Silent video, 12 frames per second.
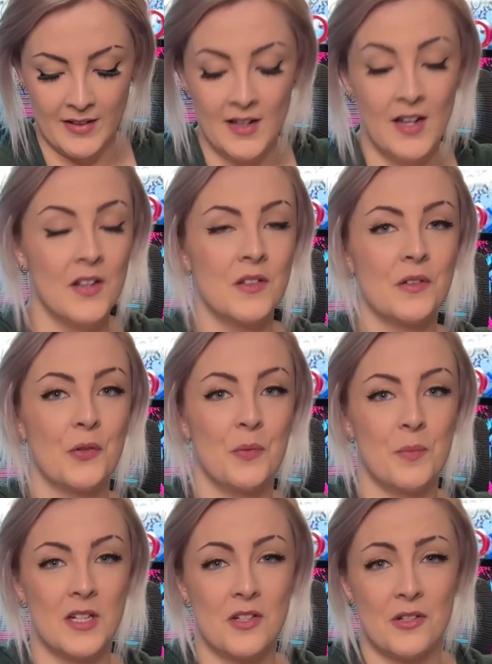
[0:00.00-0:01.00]
so
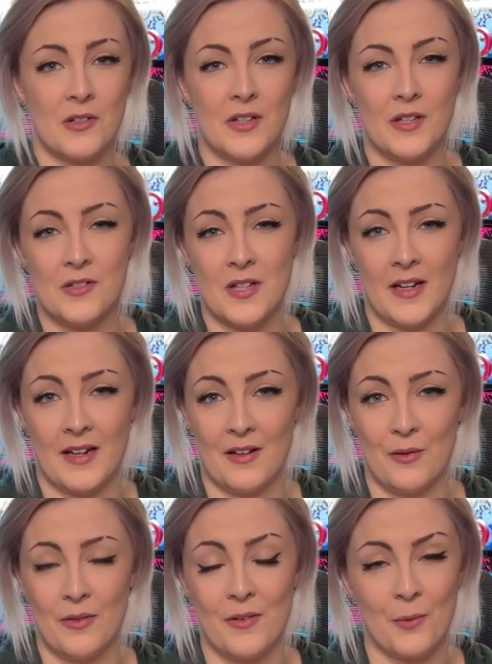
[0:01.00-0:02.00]
make sure you check
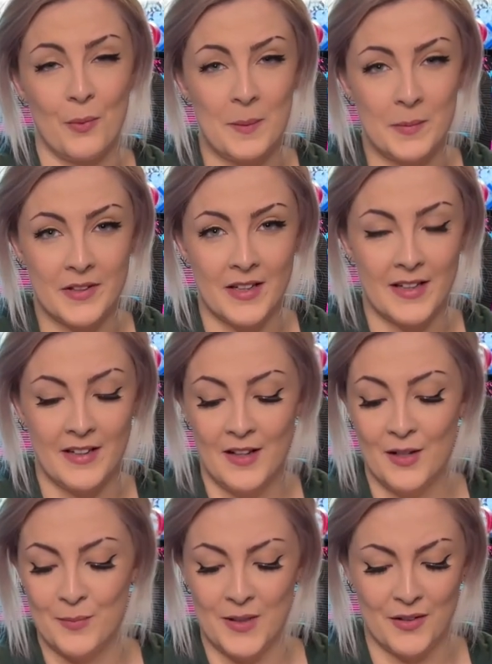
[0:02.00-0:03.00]
out their website
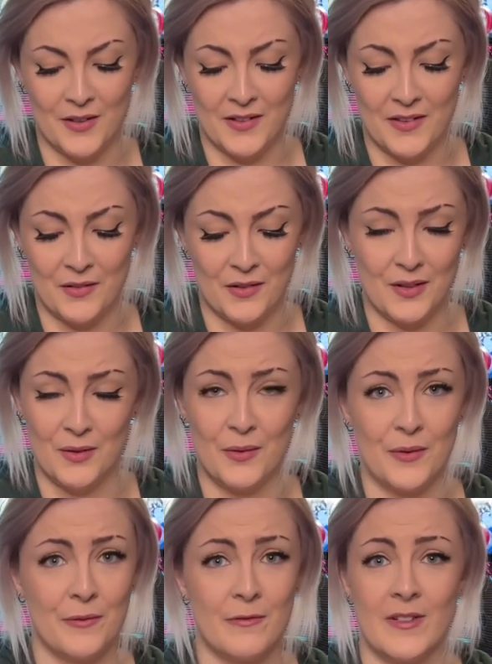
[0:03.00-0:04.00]
because there's loads of
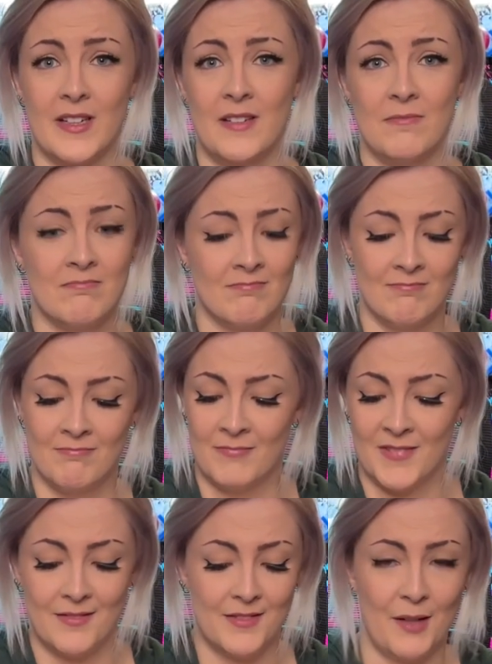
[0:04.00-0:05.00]
free
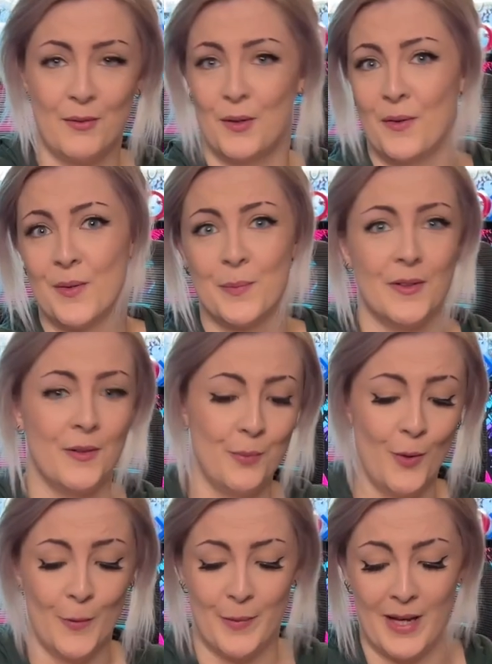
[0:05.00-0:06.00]
downloadable
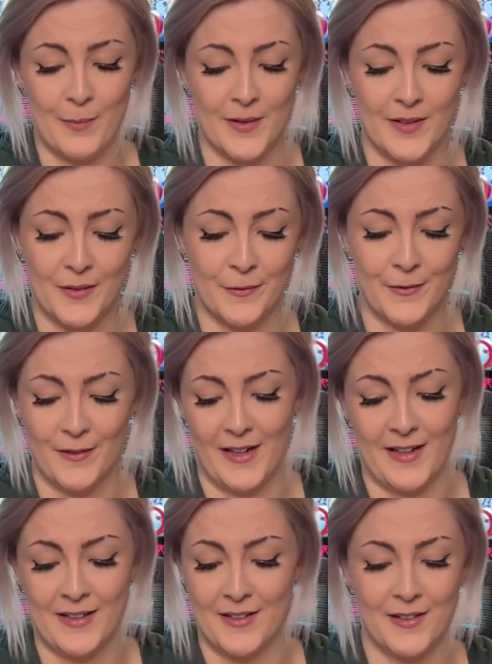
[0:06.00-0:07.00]
wallpapers for
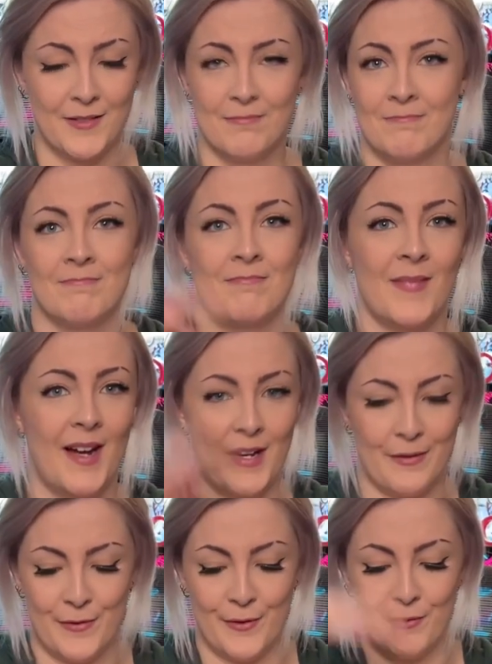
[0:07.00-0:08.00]
like
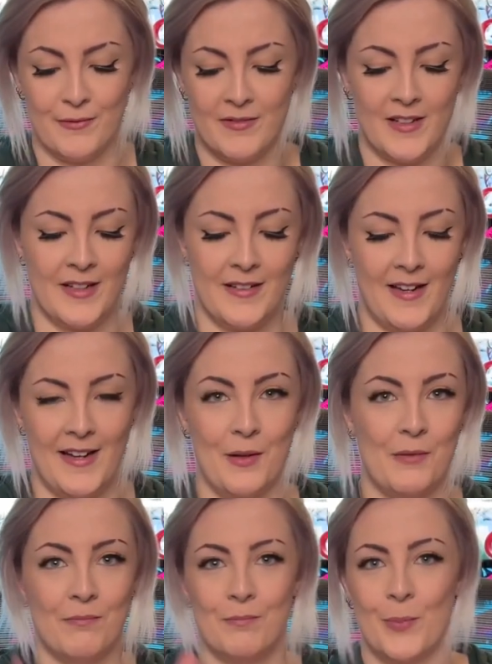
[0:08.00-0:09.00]
iPhone and like
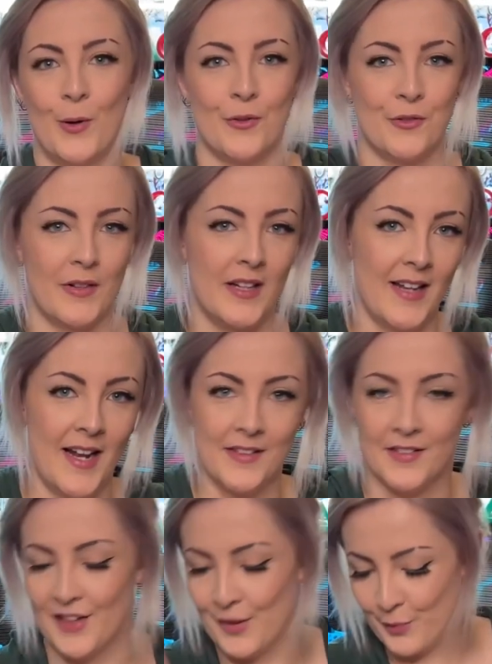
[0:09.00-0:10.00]
portrait,
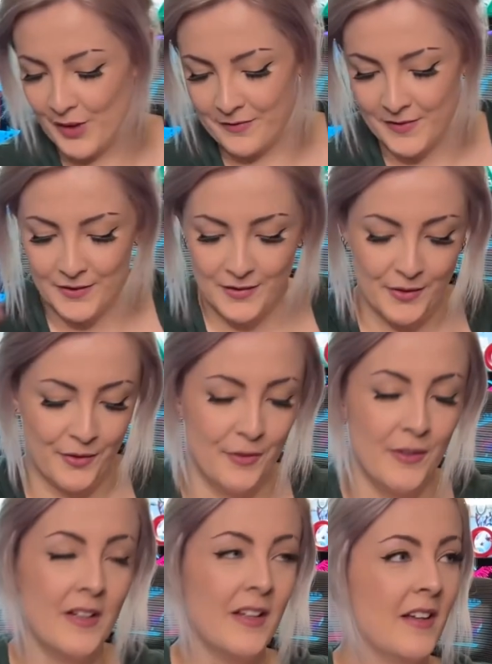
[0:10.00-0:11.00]
landscape, whatever. So
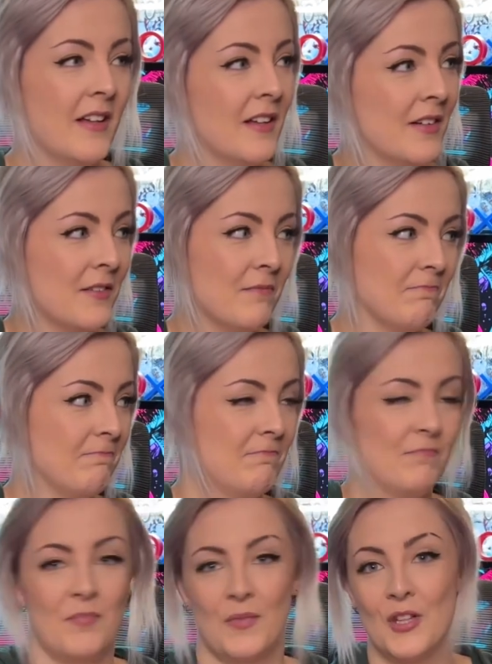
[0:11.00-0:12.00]

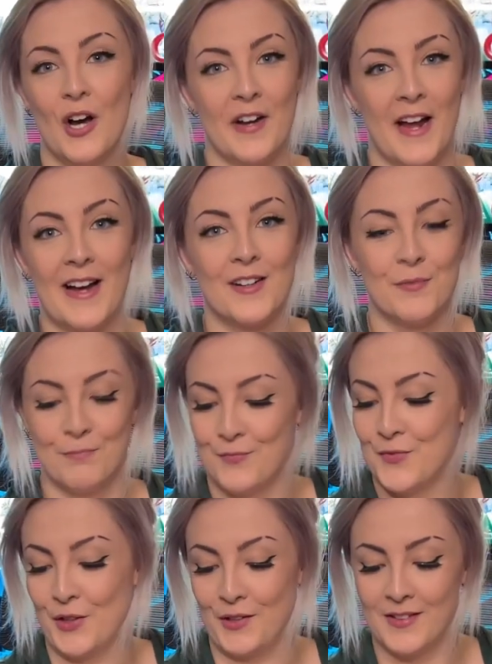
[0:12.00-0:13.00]
not an ad,
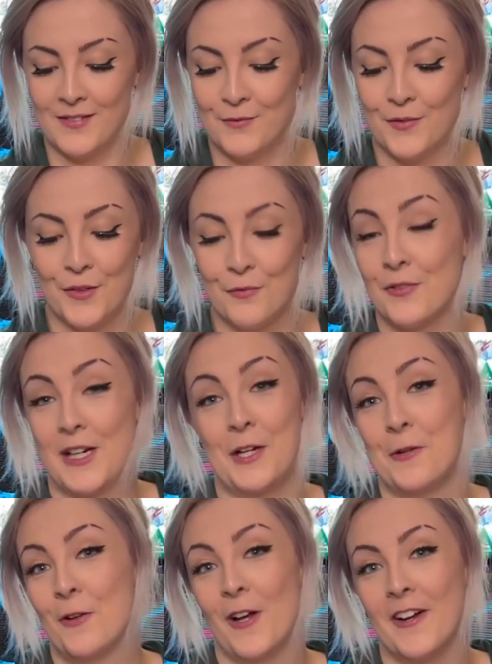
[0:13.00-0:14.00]
just really
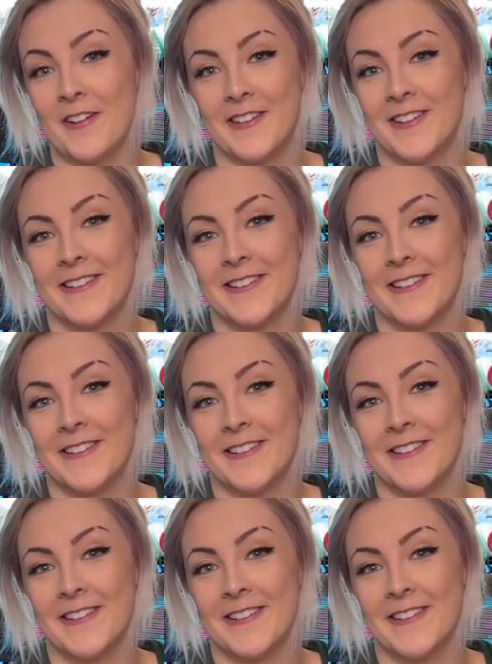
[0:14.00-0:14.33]
cool artist.